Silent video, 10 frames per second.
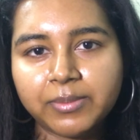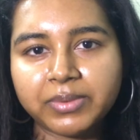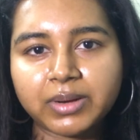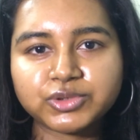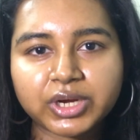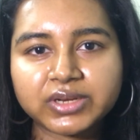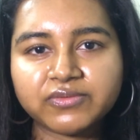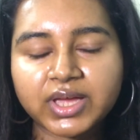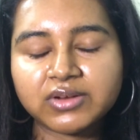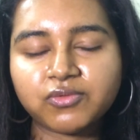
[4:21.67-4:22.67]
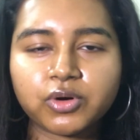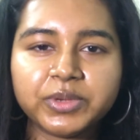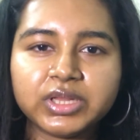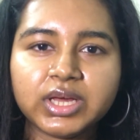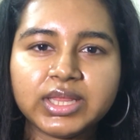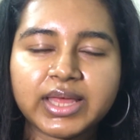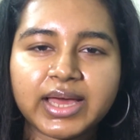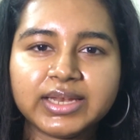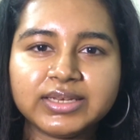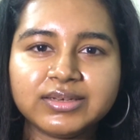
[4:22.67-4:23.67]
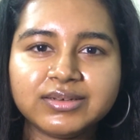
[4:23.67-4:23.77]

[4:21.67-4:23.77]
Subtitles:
But I'm trying to find a formula that